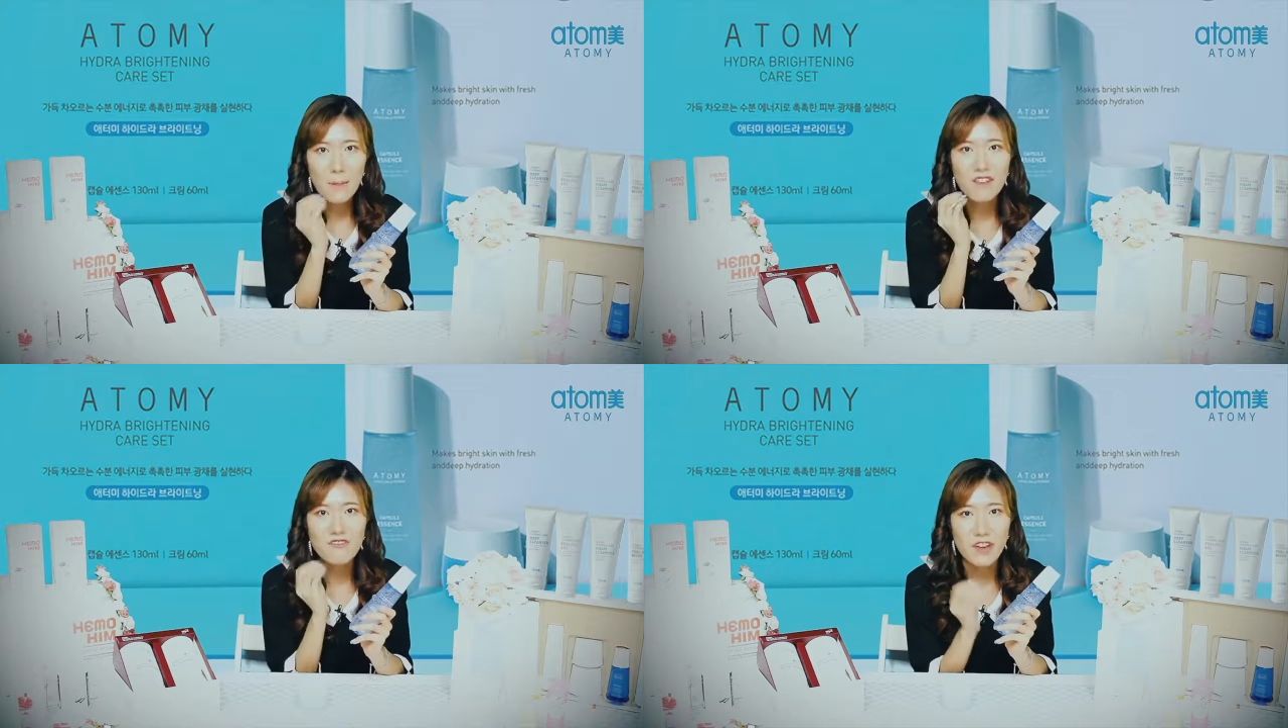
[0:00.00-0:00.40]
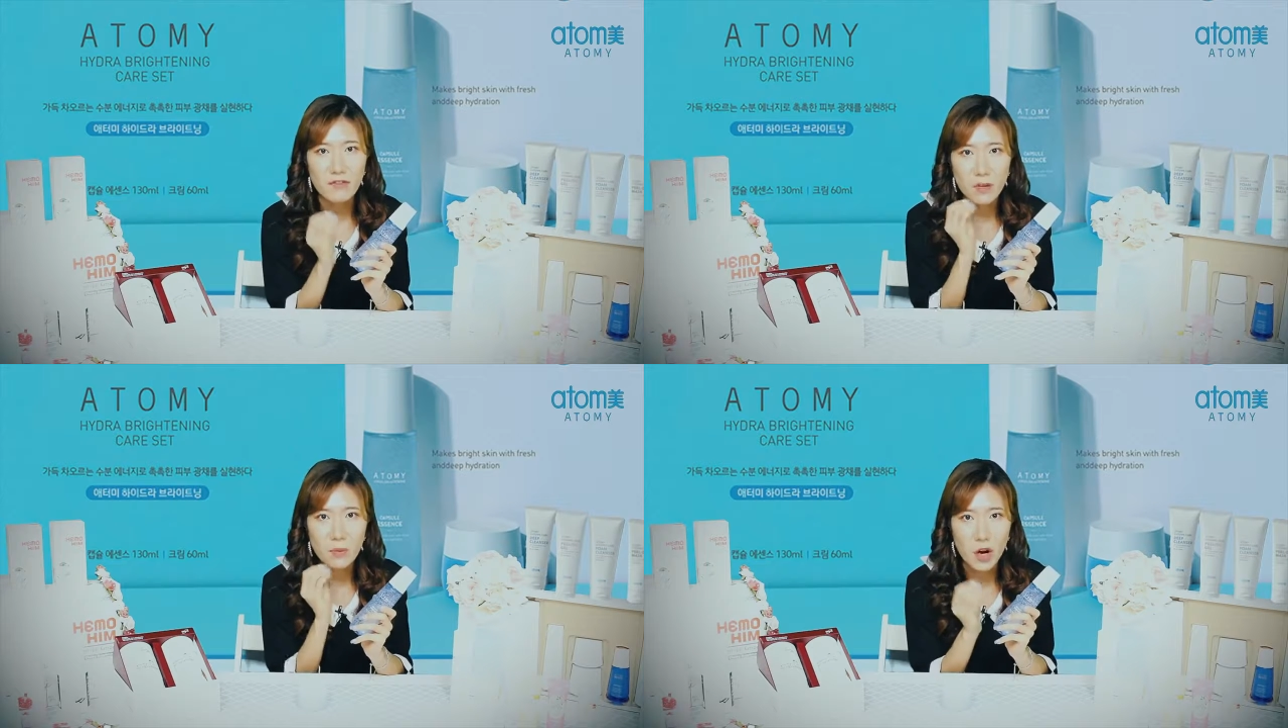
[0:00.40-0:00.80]
My
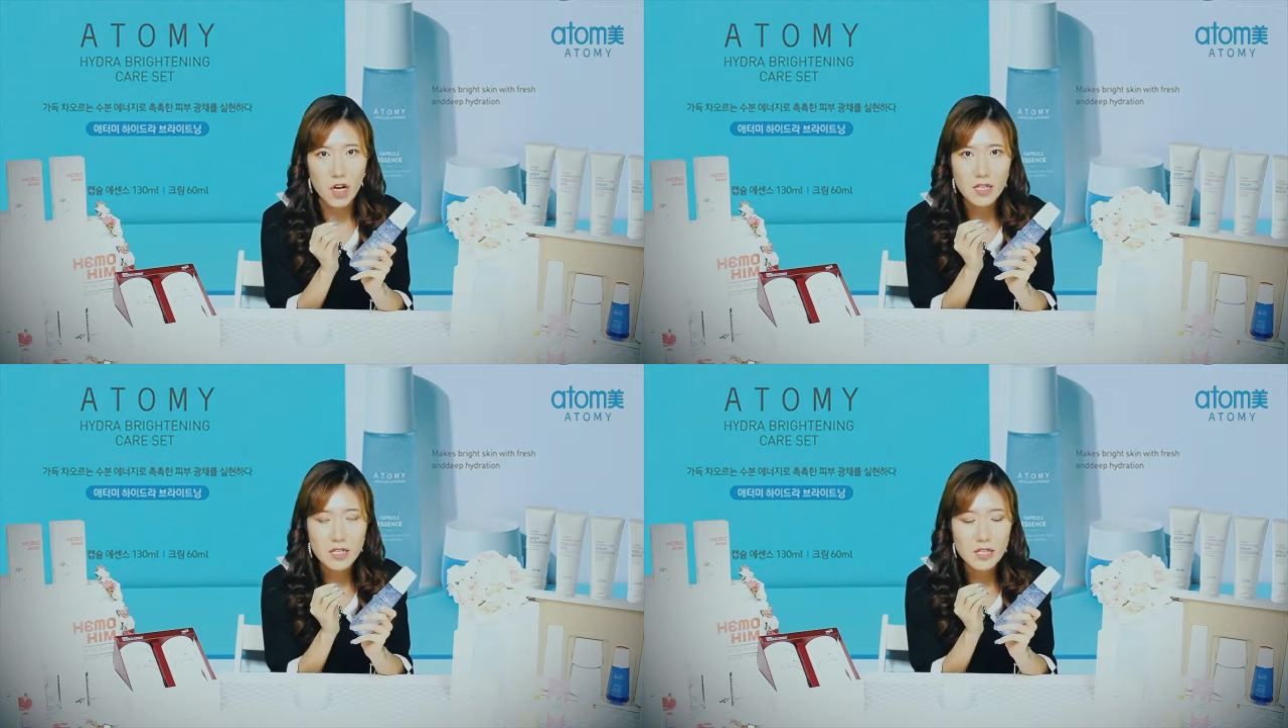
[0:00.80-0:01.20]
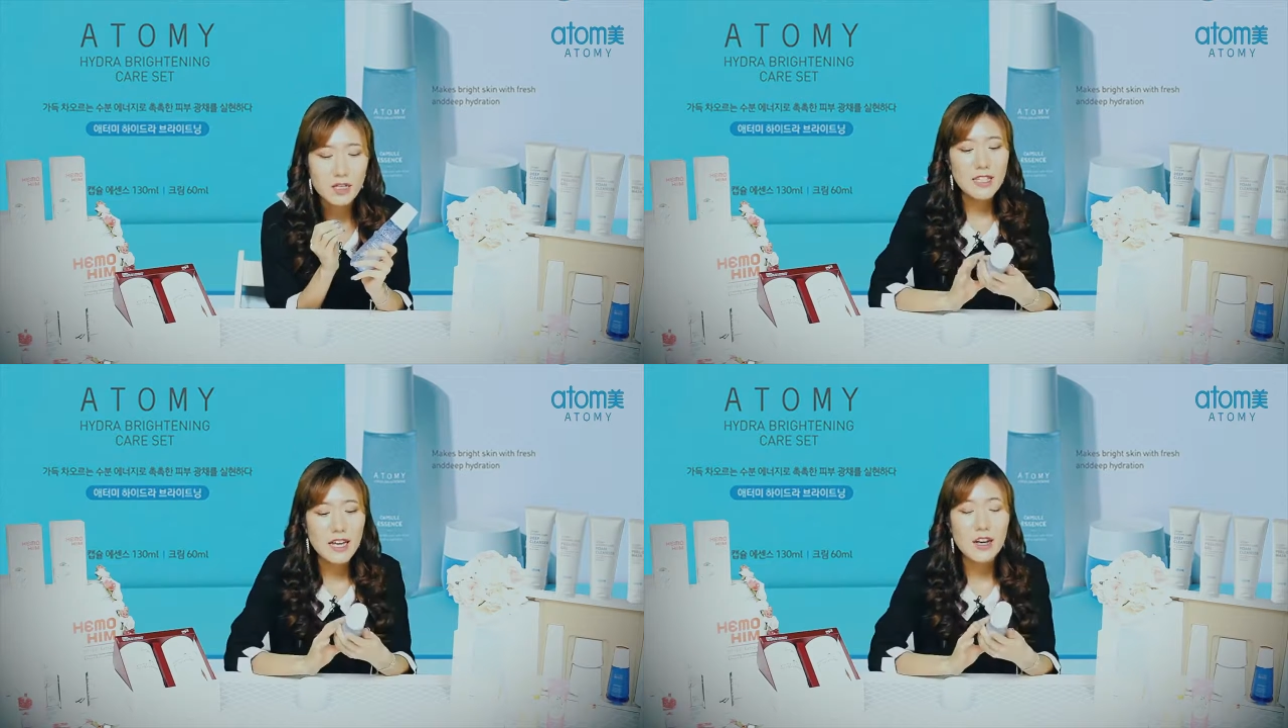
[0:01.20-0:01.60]
favorite part.
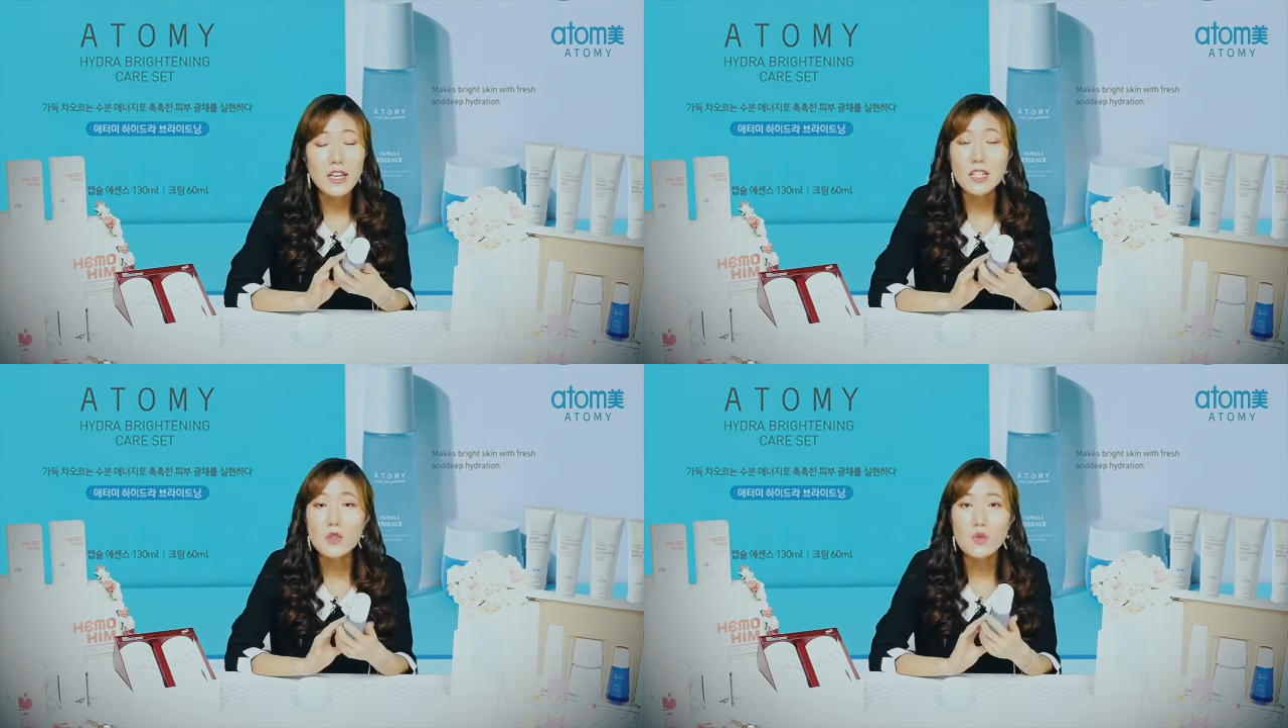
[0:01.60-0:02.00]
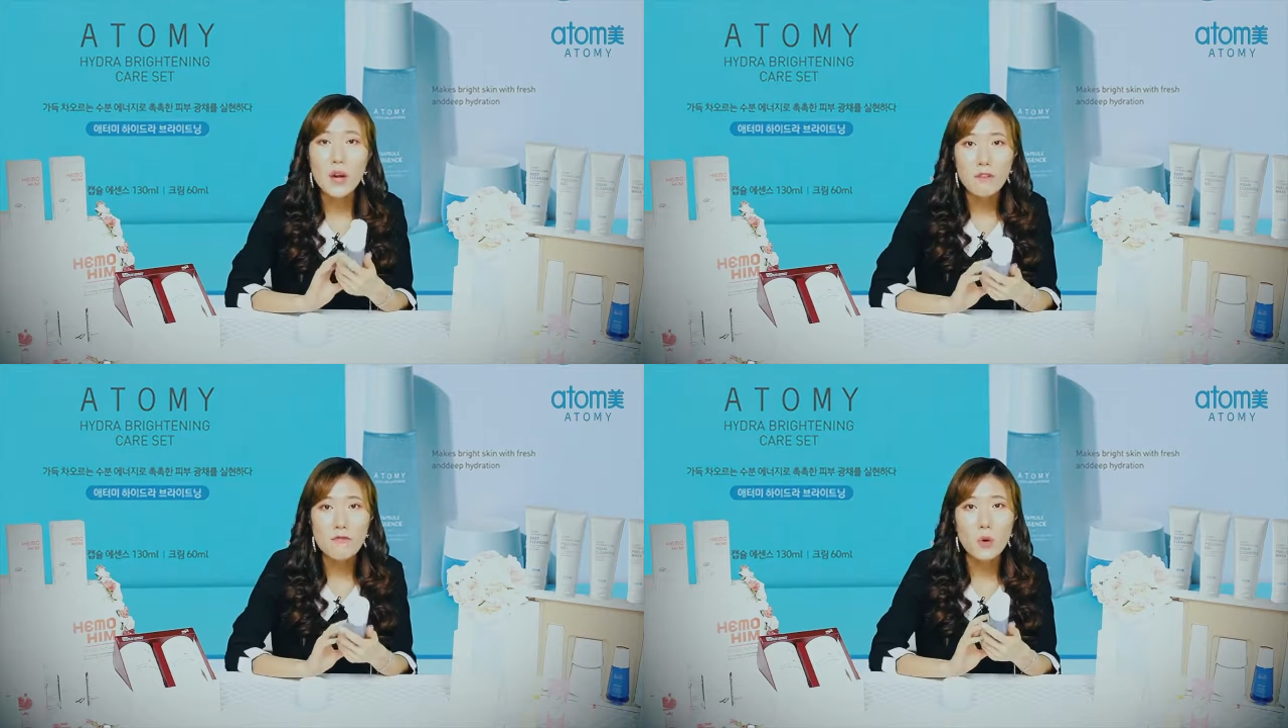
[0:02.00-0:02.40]
This is
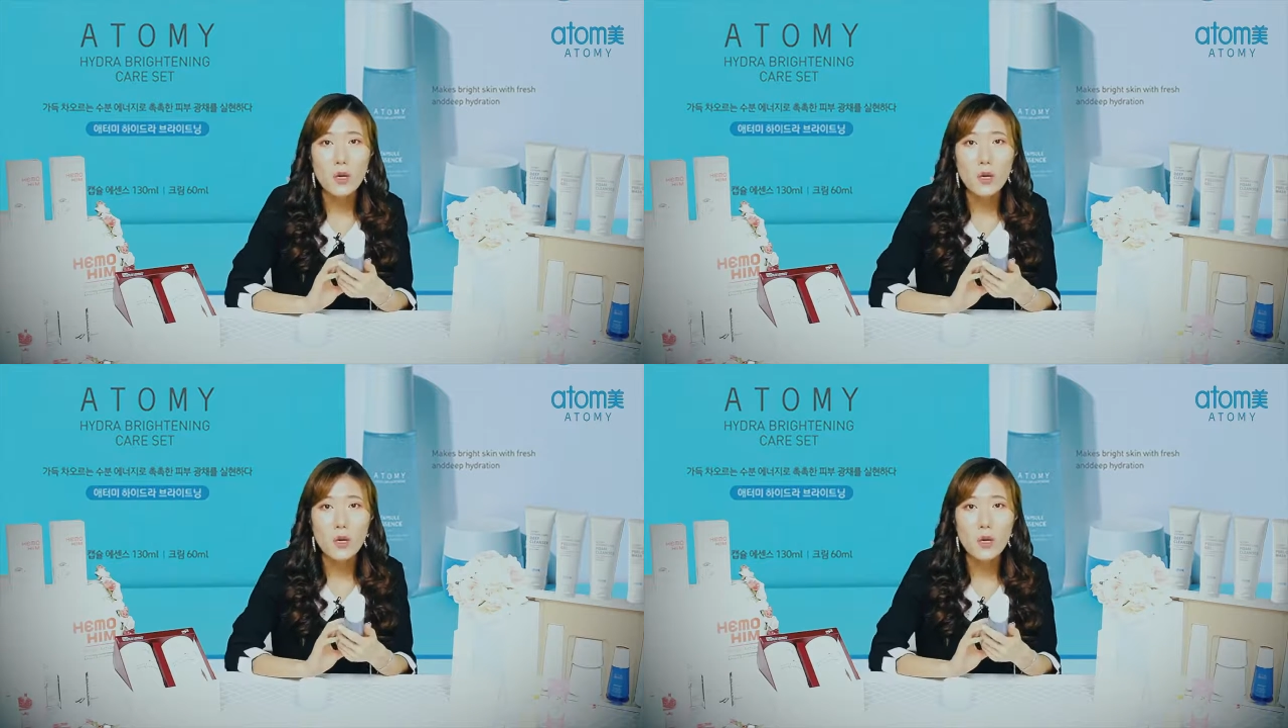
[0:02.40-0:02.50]
great